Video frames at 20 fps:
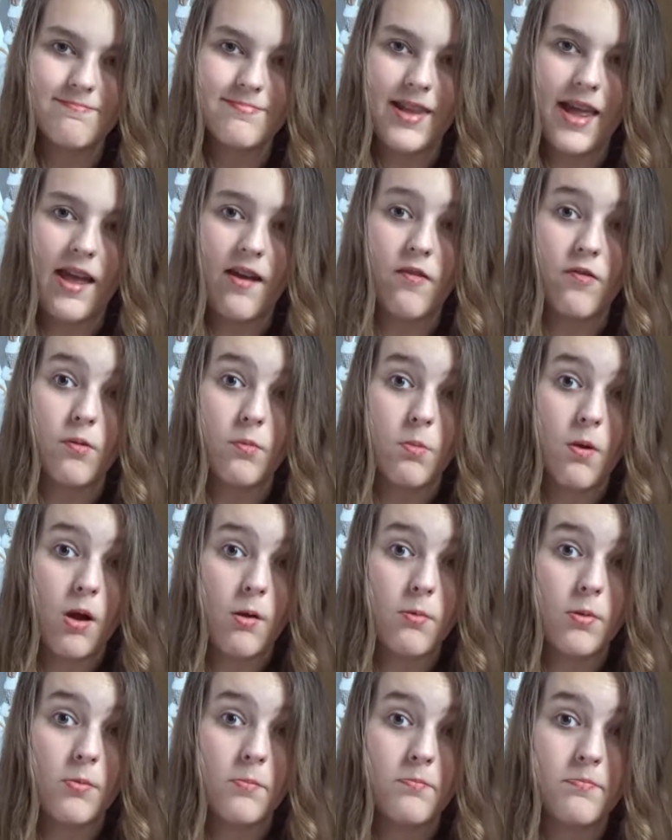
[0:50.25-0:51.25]
I
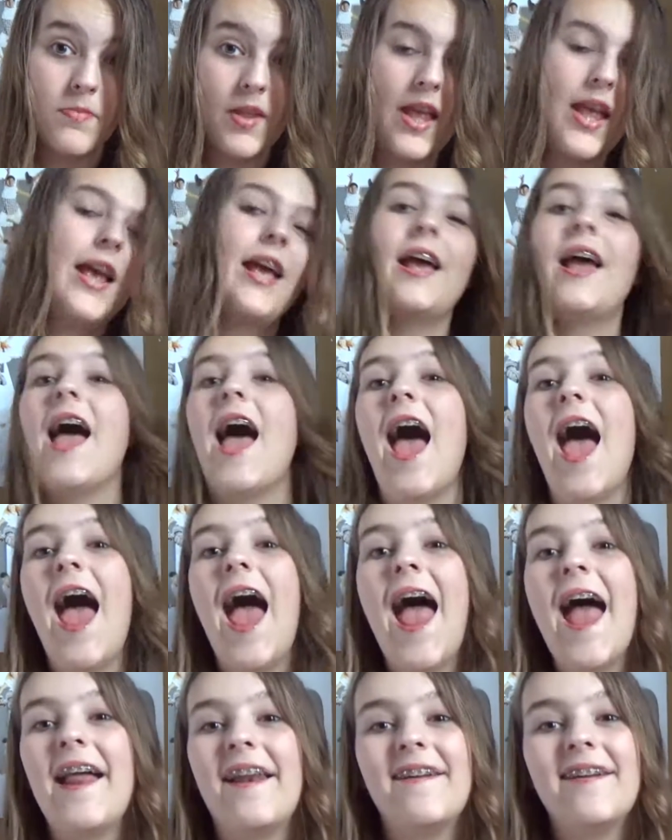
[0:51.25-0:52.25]

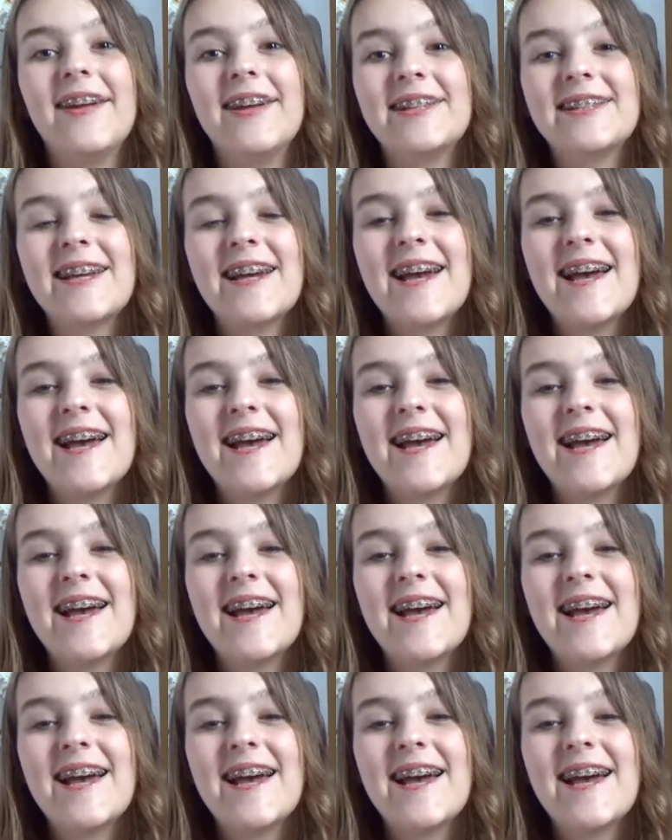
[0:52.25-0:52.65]
have a problem. Anyways,